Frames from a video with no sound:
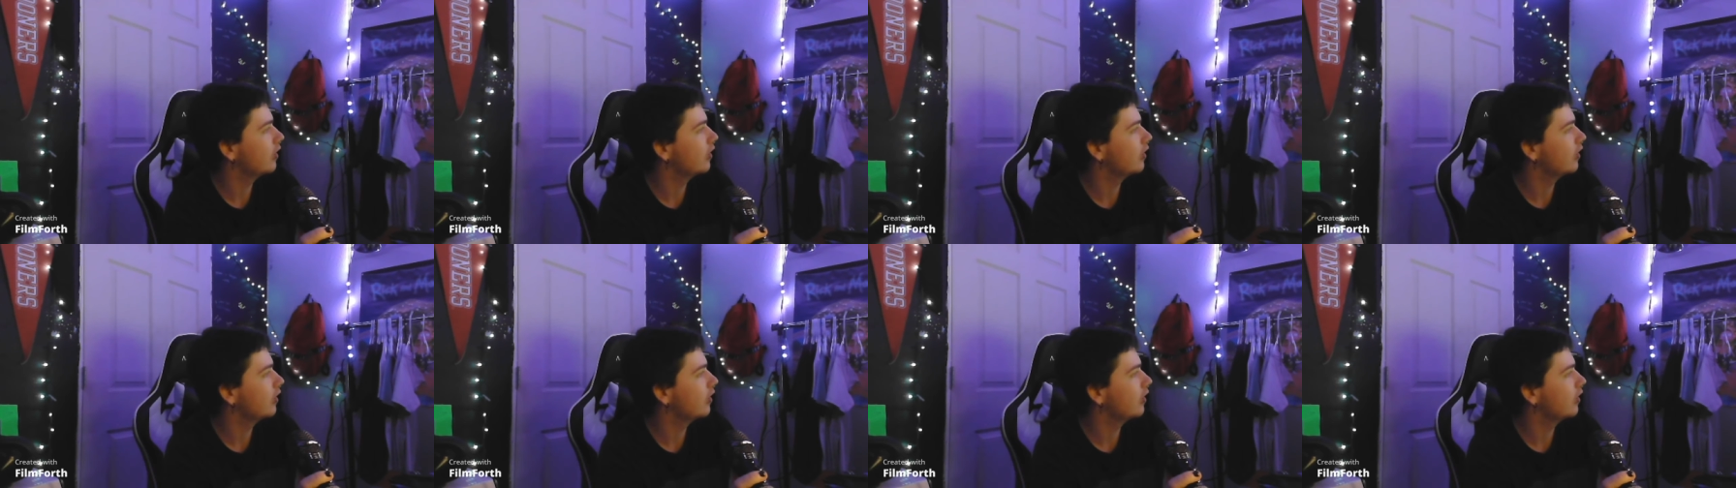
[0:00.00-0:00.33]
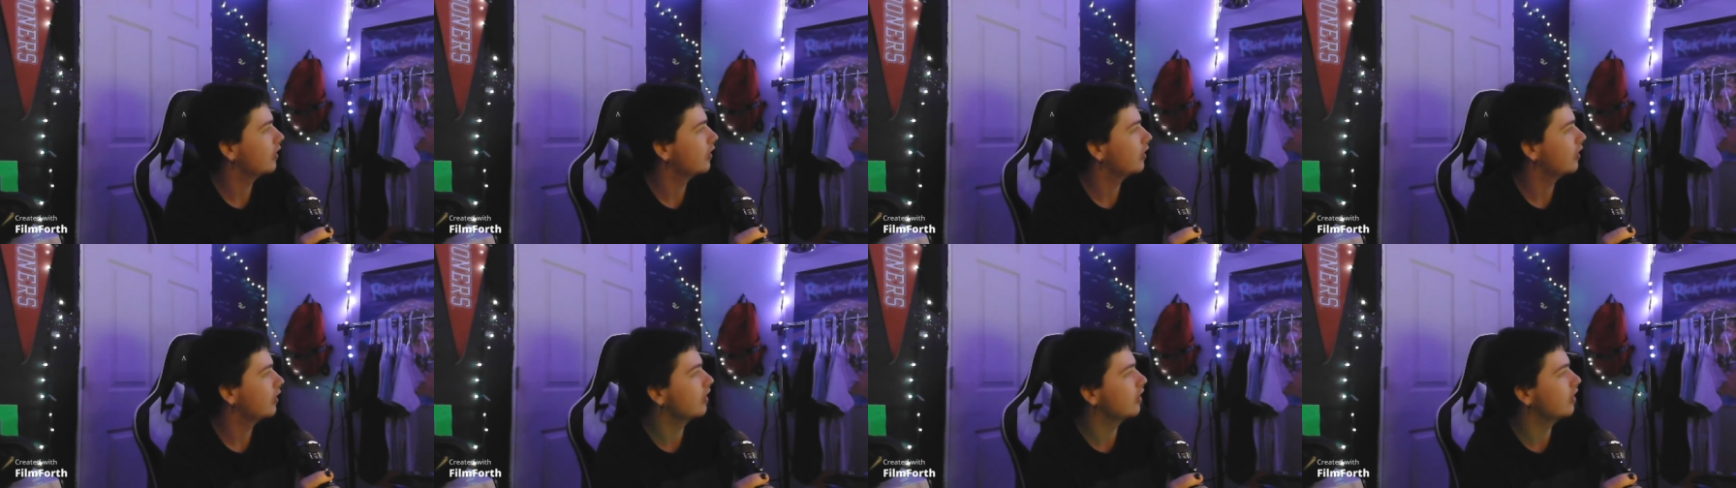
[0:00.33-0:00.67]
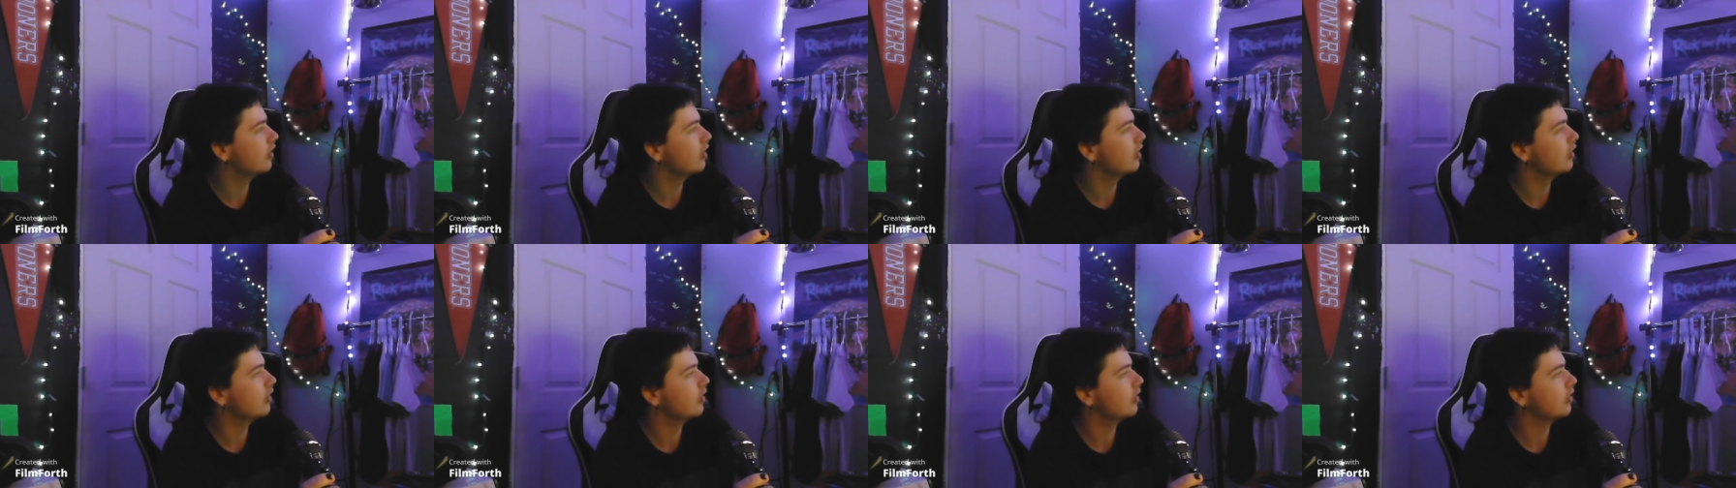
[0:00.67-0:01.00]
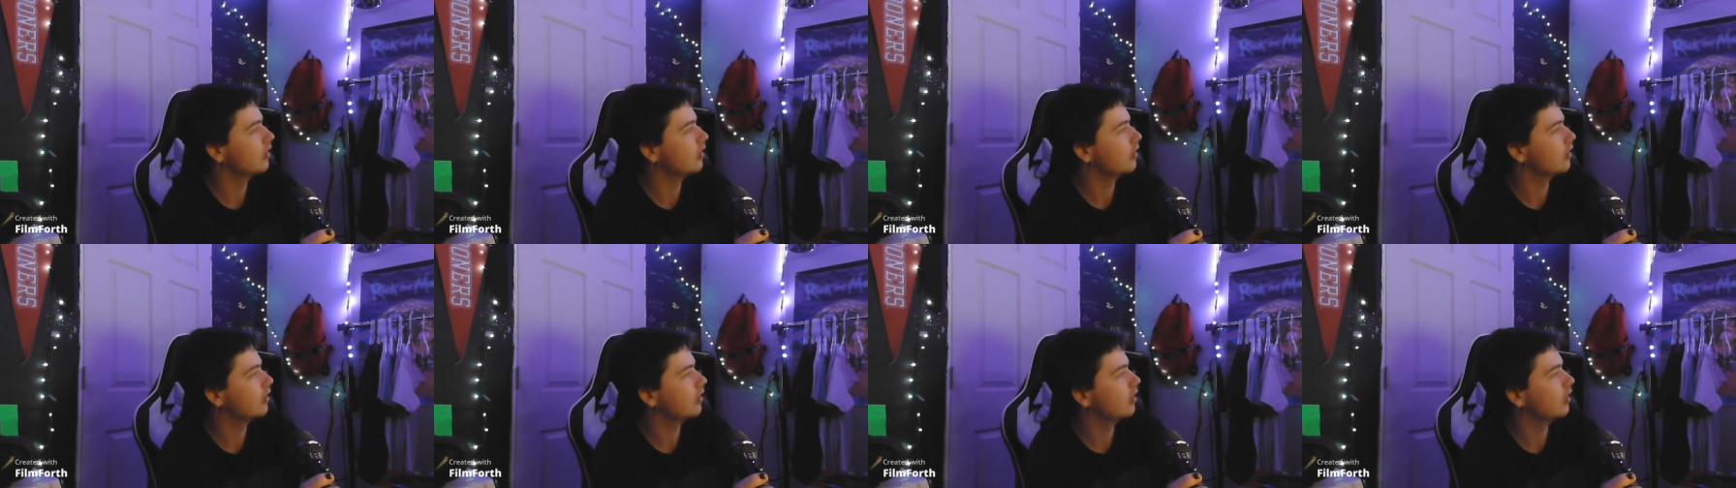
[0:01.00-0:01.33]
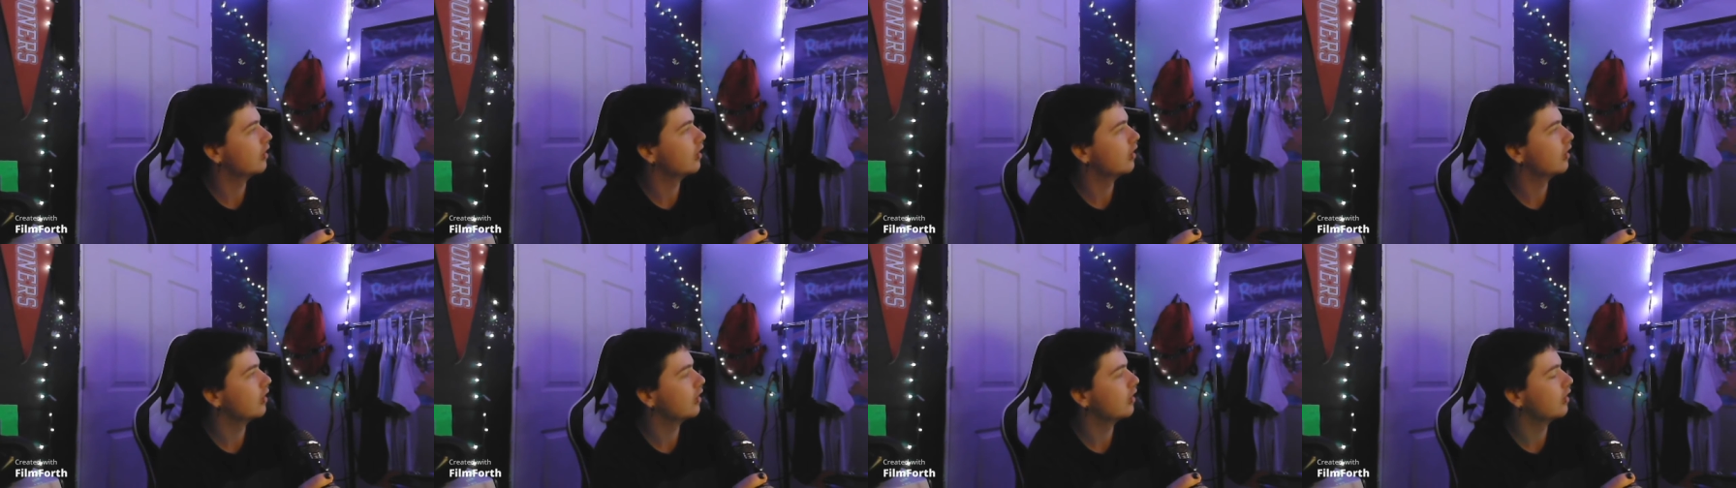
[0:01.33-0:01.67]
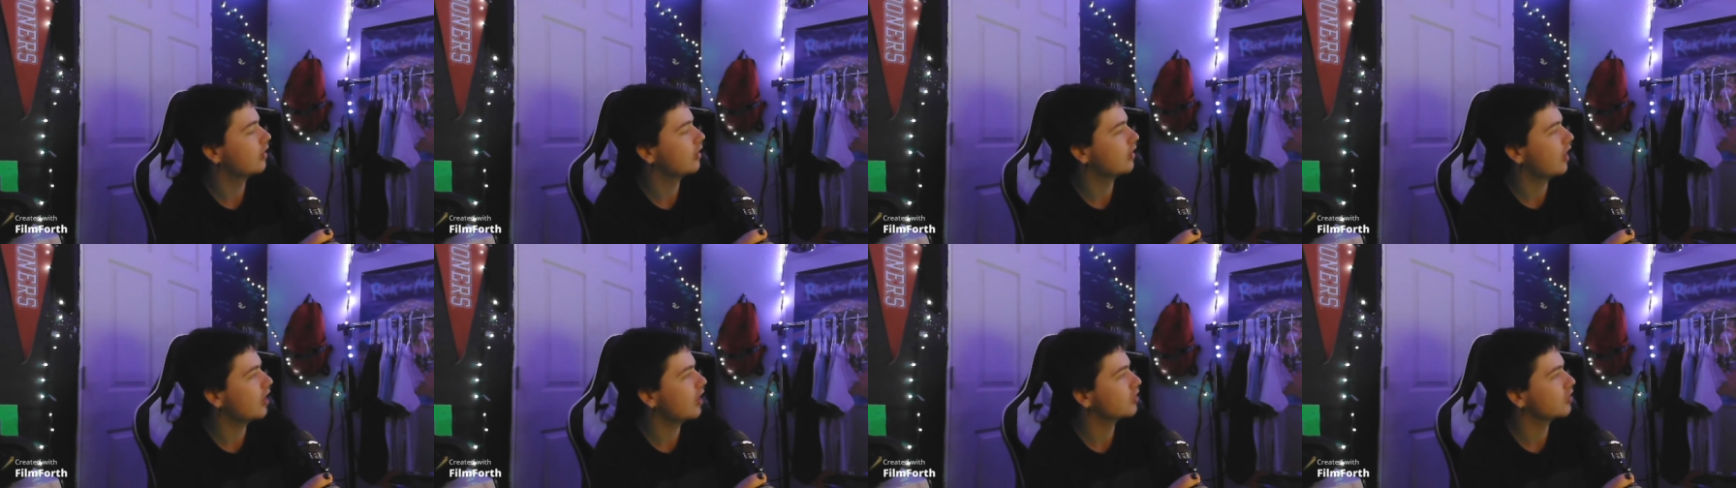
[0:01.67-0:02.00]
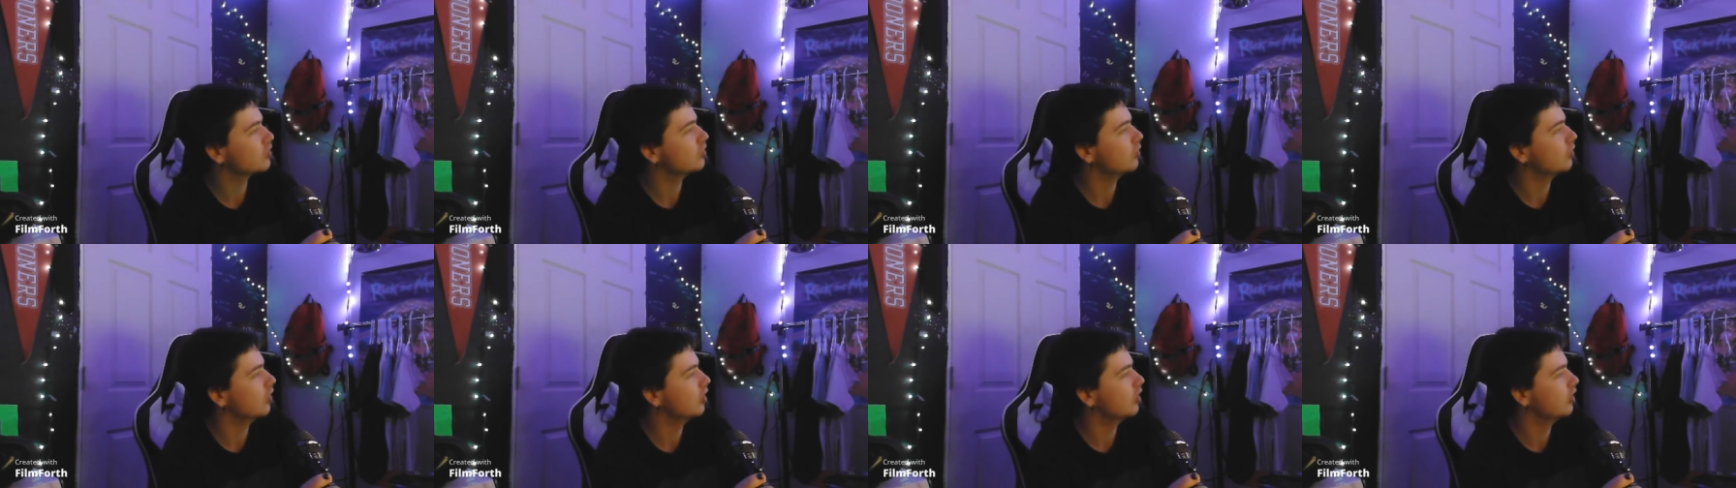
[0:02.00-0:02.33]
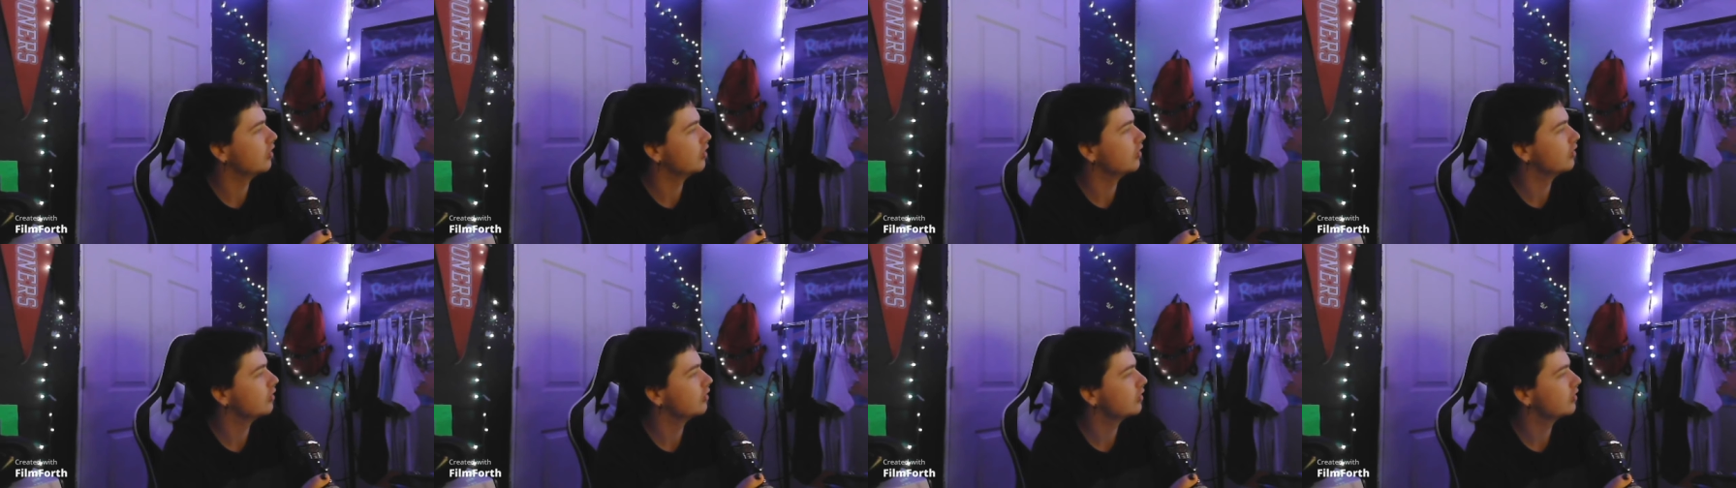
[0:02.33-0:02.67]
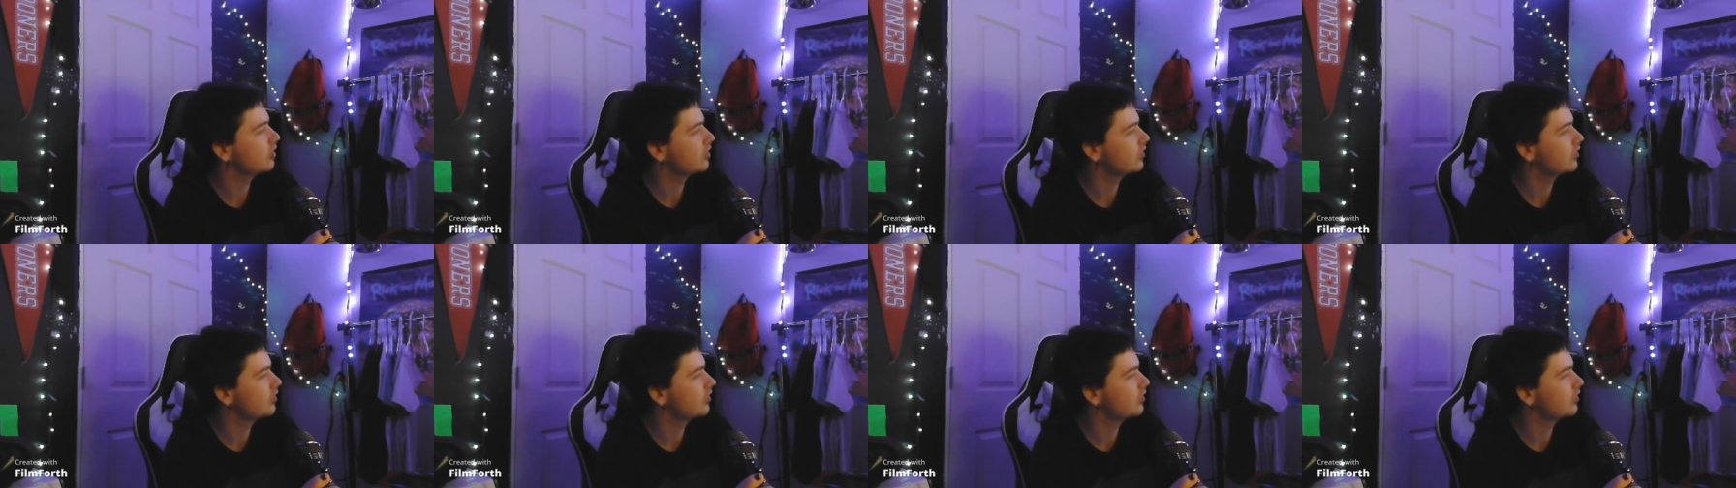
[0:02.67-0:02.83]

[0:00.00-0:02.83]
And last one,